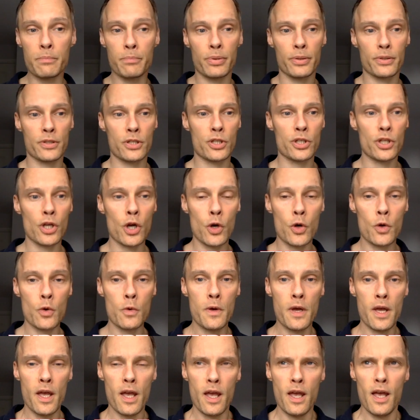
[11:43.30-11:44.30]
So
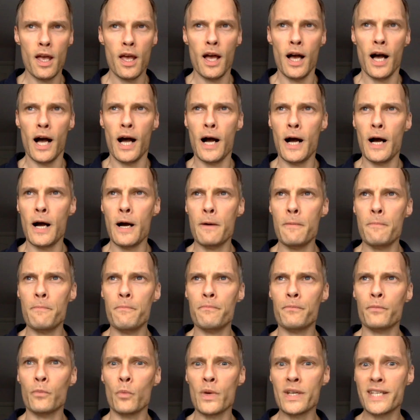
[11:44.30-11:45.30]

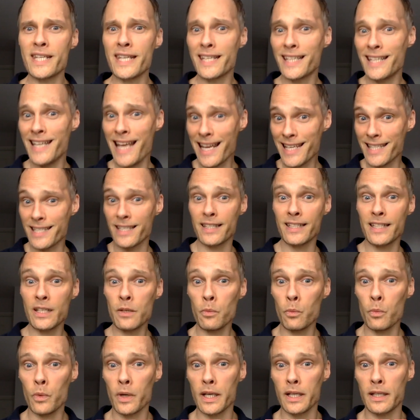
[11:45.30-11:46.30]
we did letter,
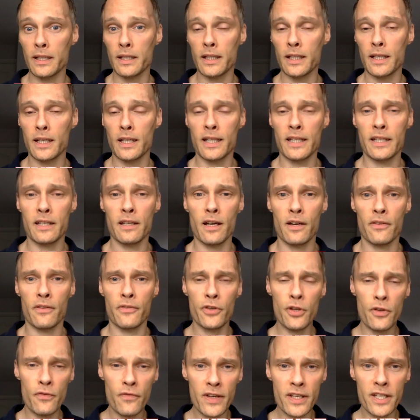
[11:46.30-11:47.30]
didn't we? A
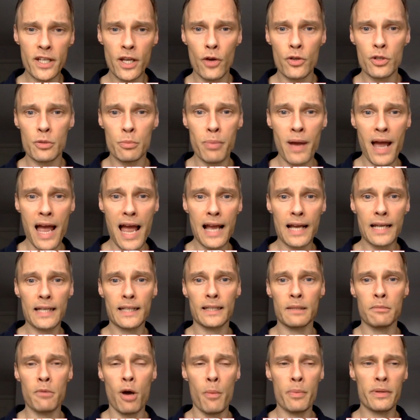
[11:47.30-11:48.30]
few videos back.
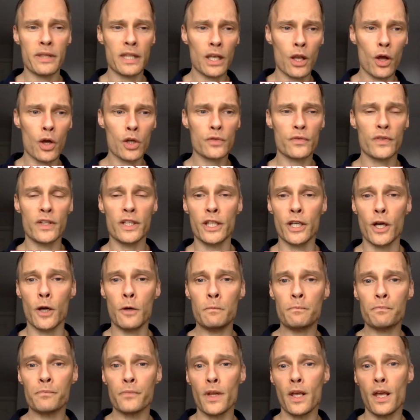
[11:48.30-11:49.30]
It might have been the last video.
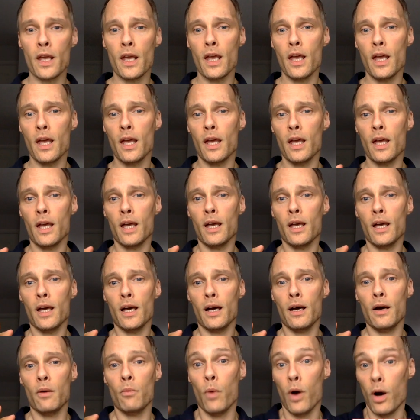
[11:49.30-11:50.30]

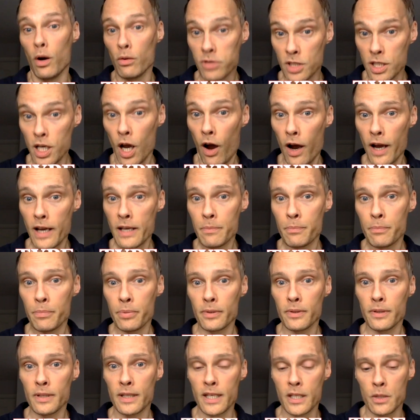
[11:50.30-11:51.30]
Well, type
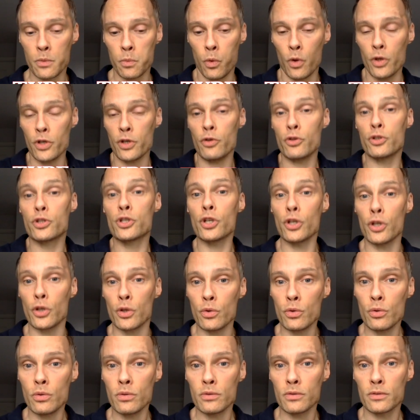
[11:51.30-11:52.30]
is what you
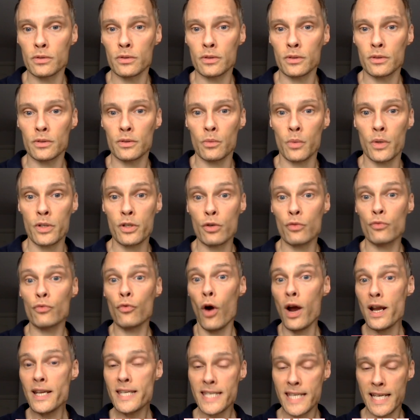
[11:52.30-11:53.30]
do when you're
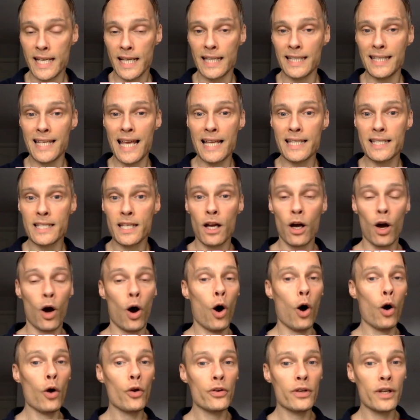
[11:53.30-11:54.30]
writing a letter
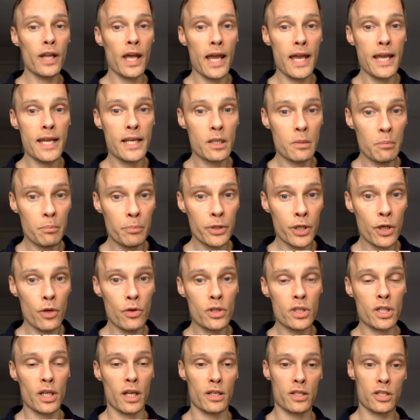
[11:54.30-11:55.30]
on a
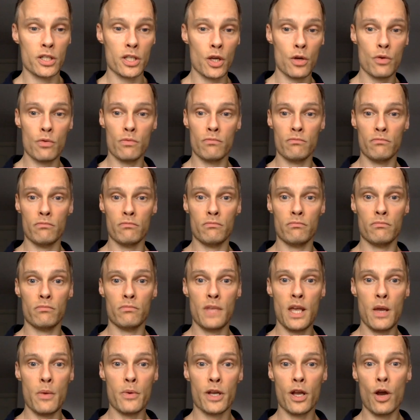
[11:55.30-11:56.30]
computer. So
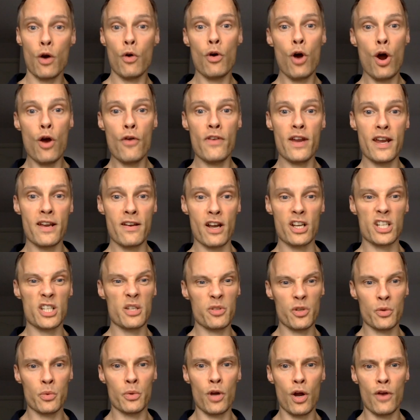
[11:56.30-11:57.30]
there we go, over here, actually
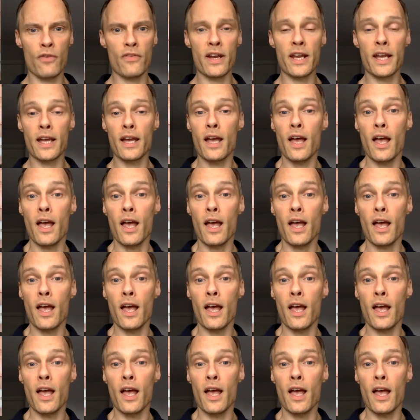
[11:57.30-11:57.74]
do one over here.